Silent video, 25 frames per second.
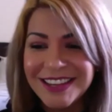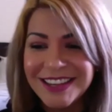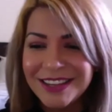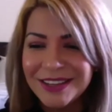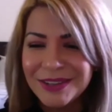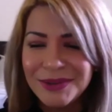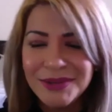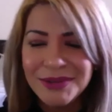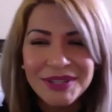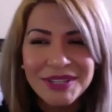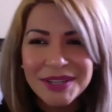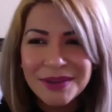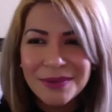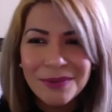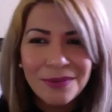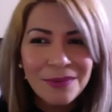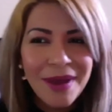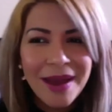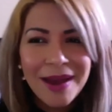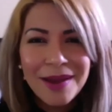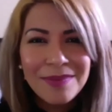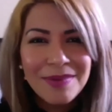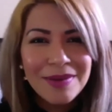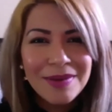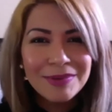We're like, why
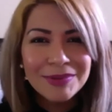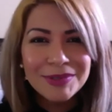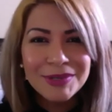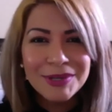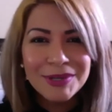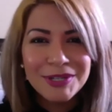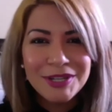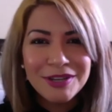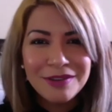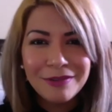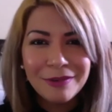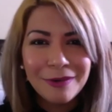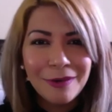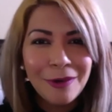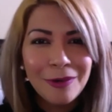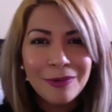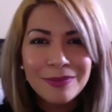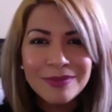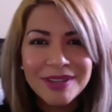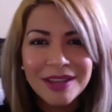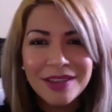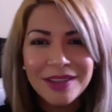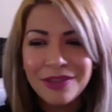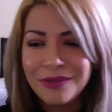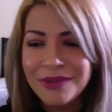are people searching for
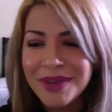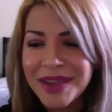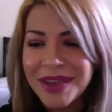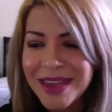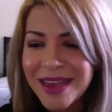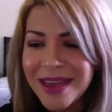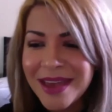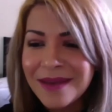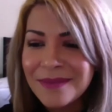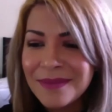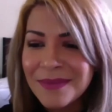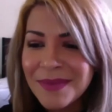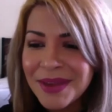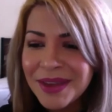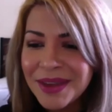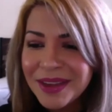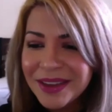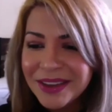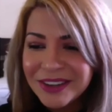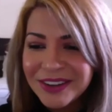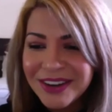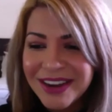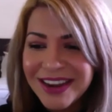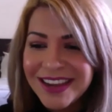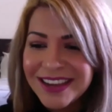homes at 3 a.m.,
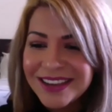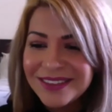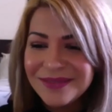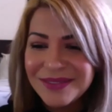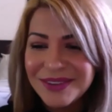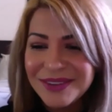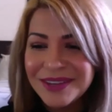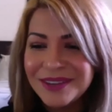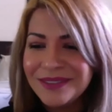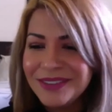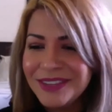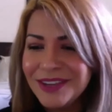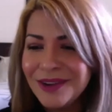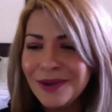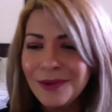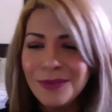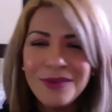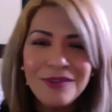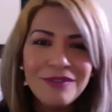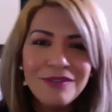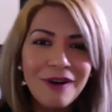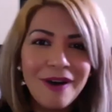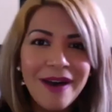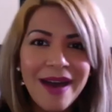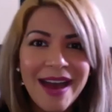right? But,
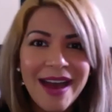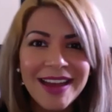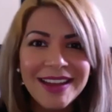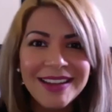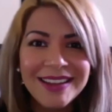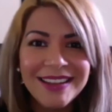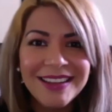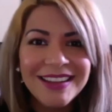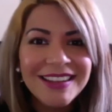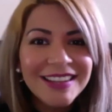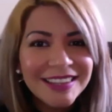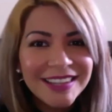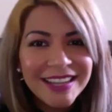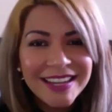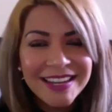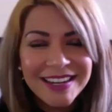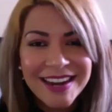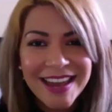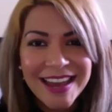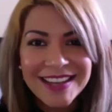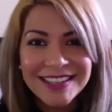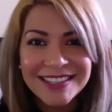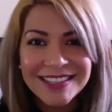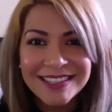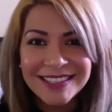we've all had late
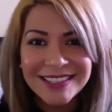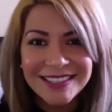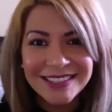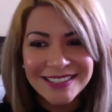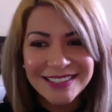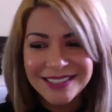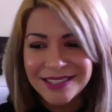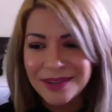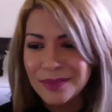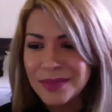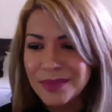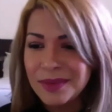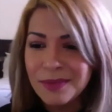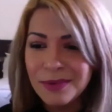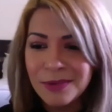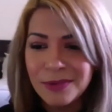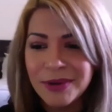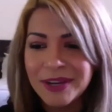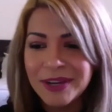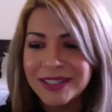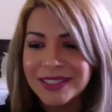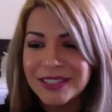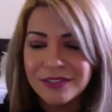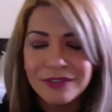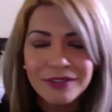nights. Some people
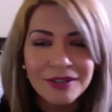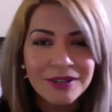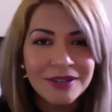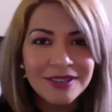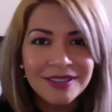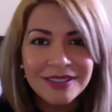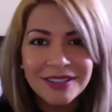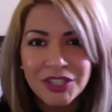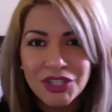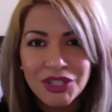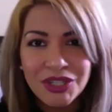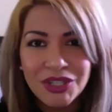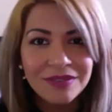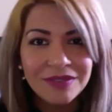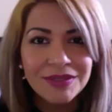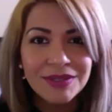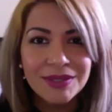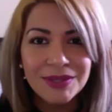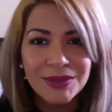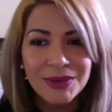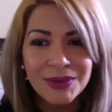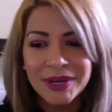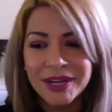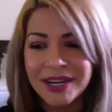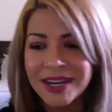work different
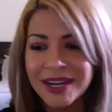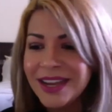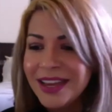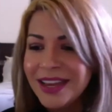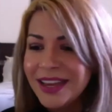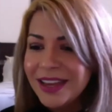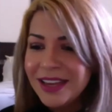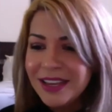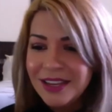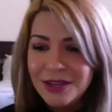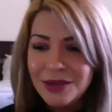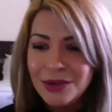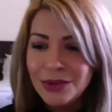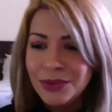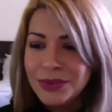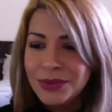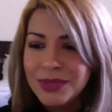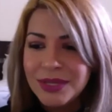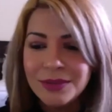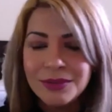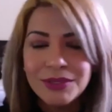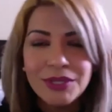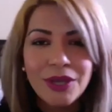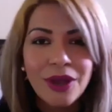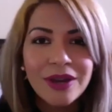shifts, or,
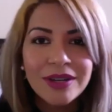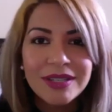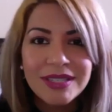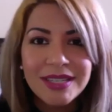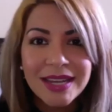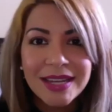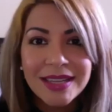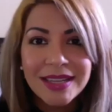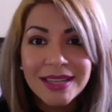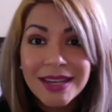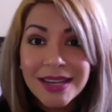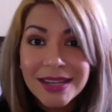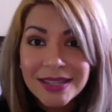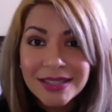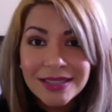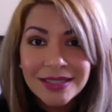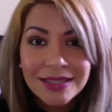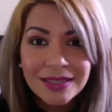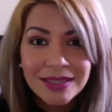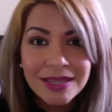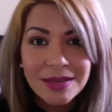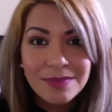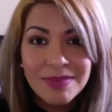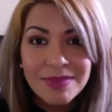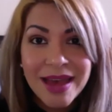it was hard to get the kids
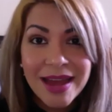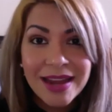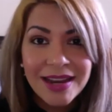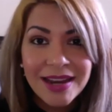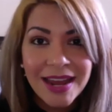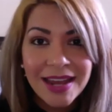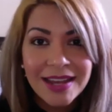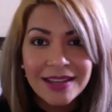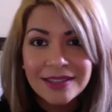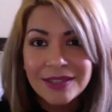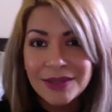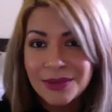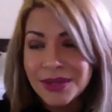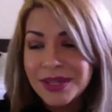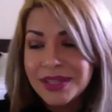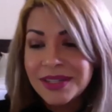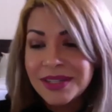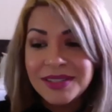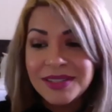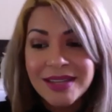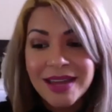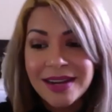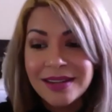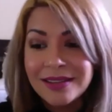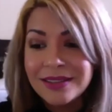to sleep that night, so they
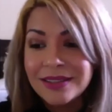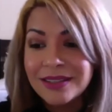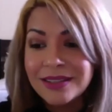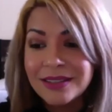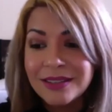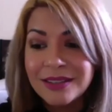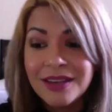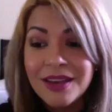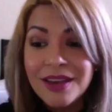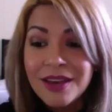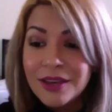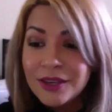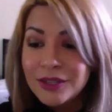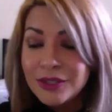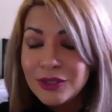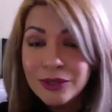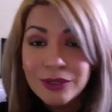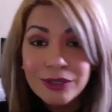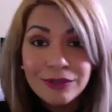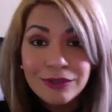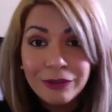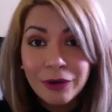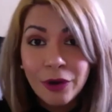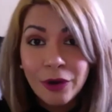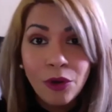decided to
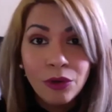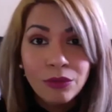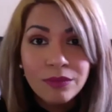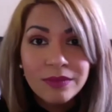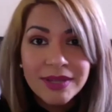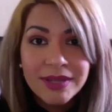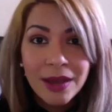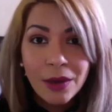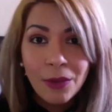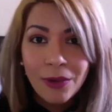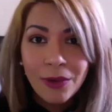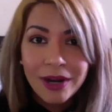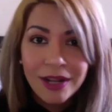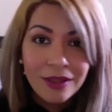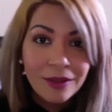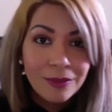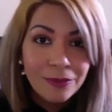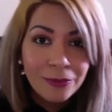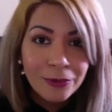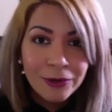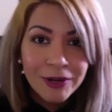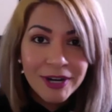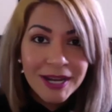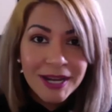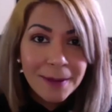search for homes at 1 in the
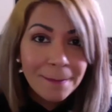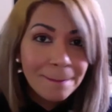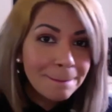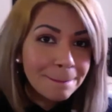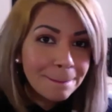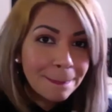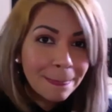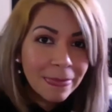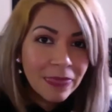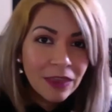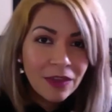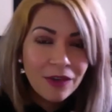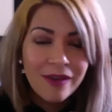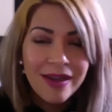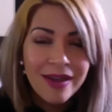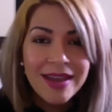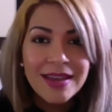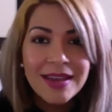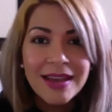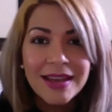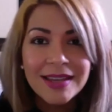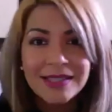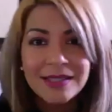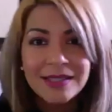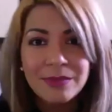morning,
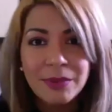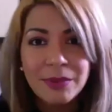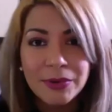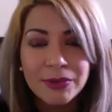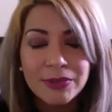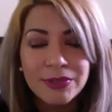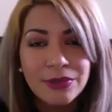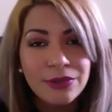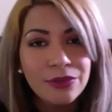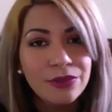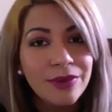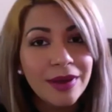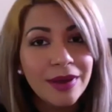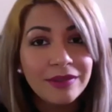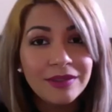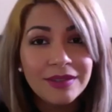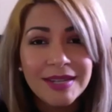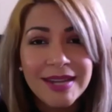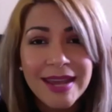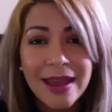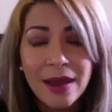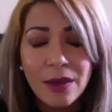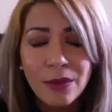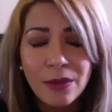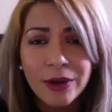right? As opposed to throughout the
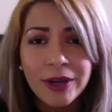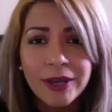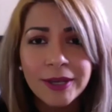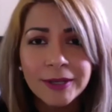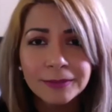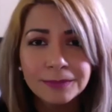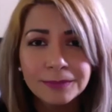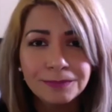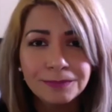day at work.